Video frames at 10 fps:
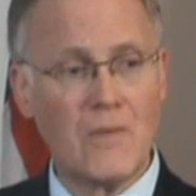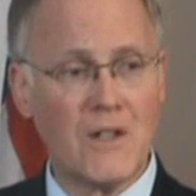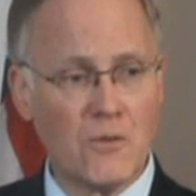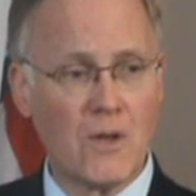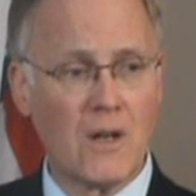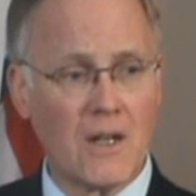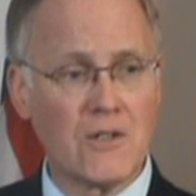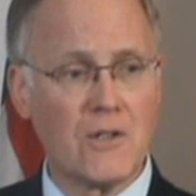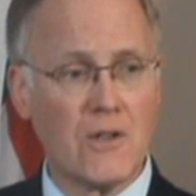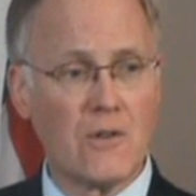into an
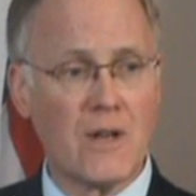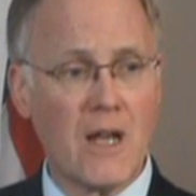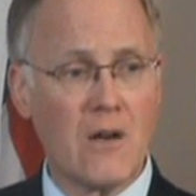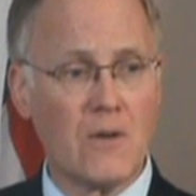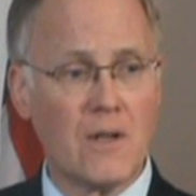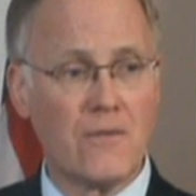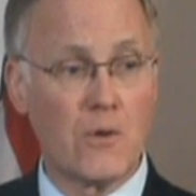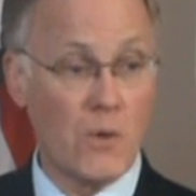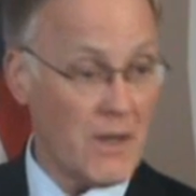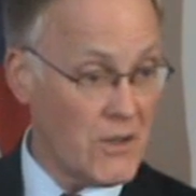election year now, and if
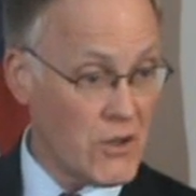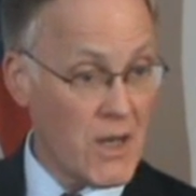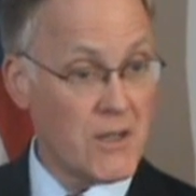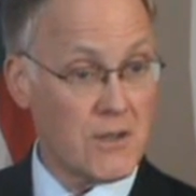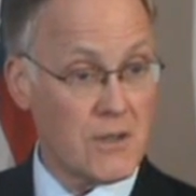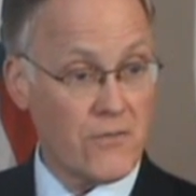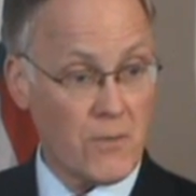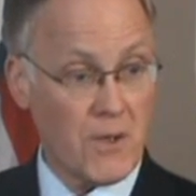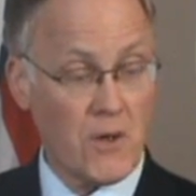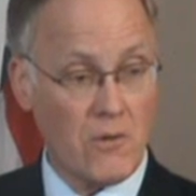there are any changes from
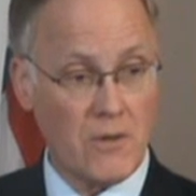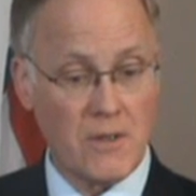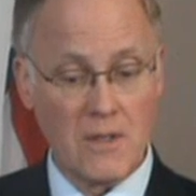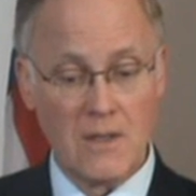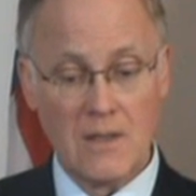the current